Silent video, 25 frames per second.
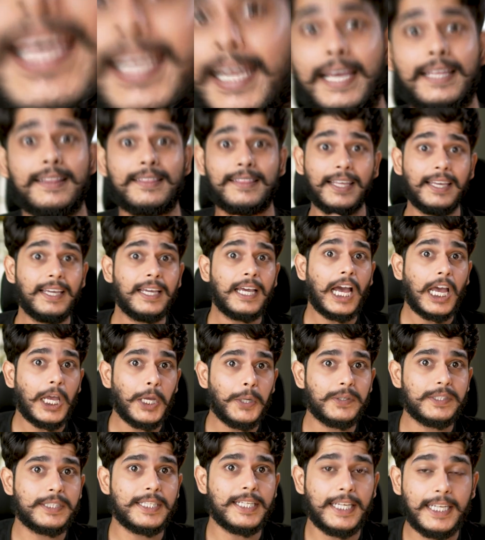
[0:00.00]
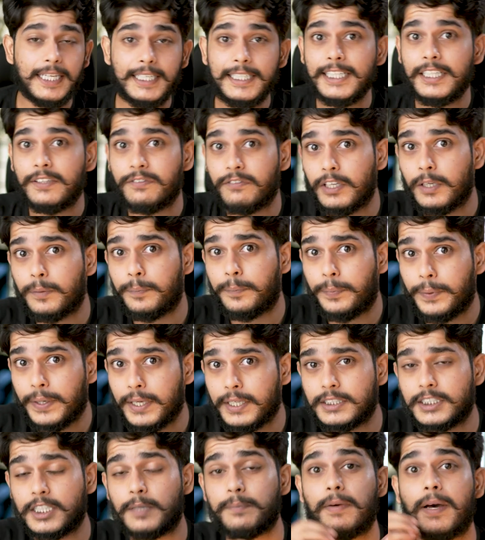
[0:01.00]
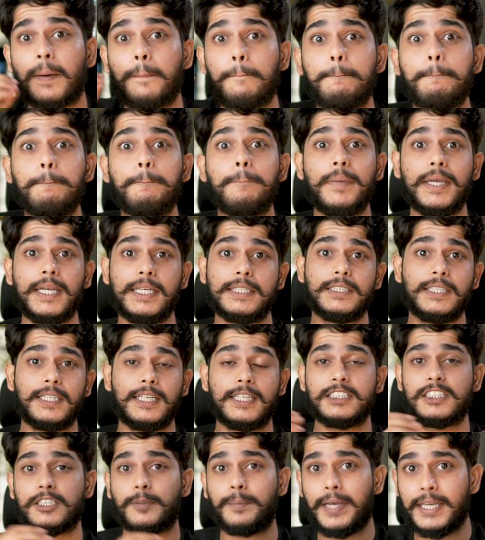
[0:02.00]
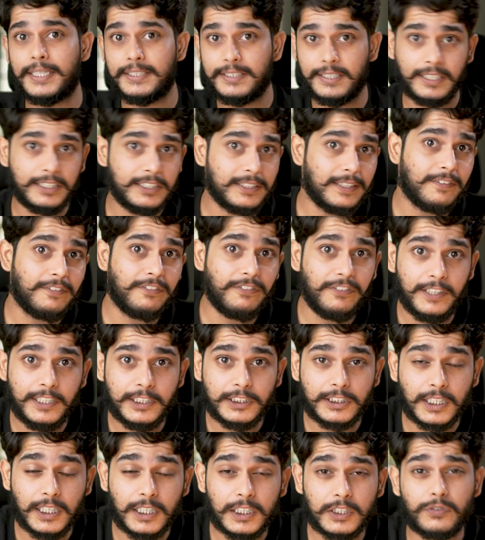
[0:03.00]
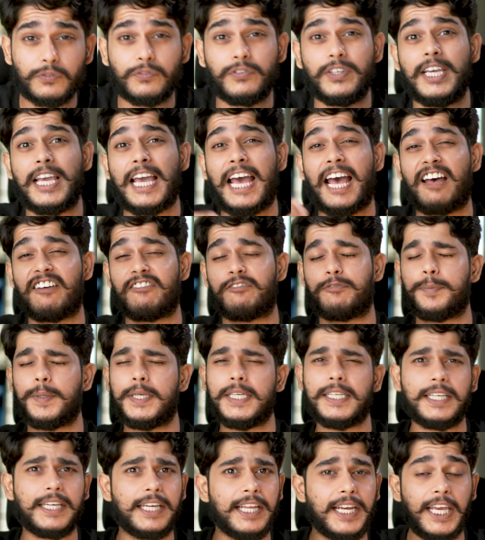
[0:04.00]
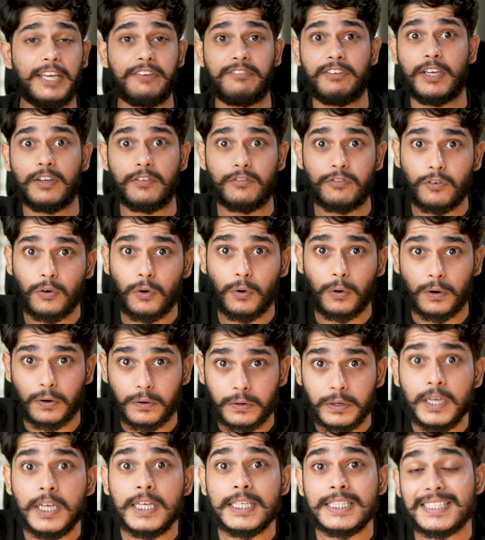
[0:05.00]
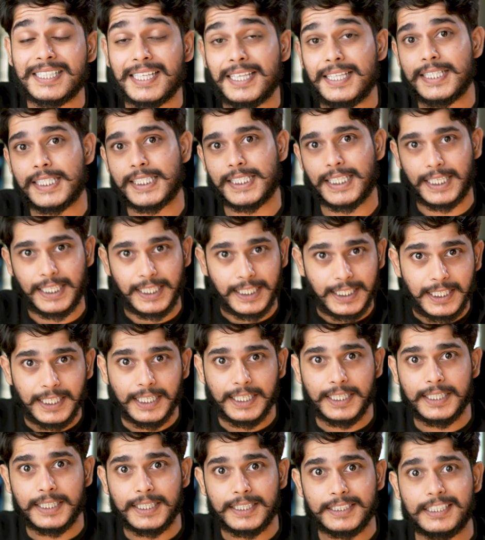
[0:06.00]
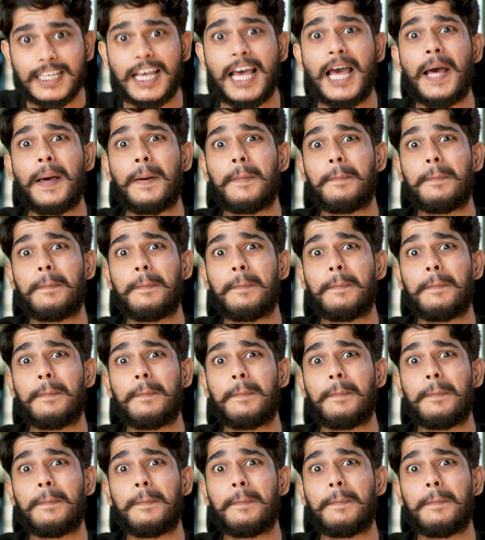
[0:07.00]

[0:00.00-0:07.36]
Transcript: And I think iOS 18 will bring some amazing customization features we have been craving for since years.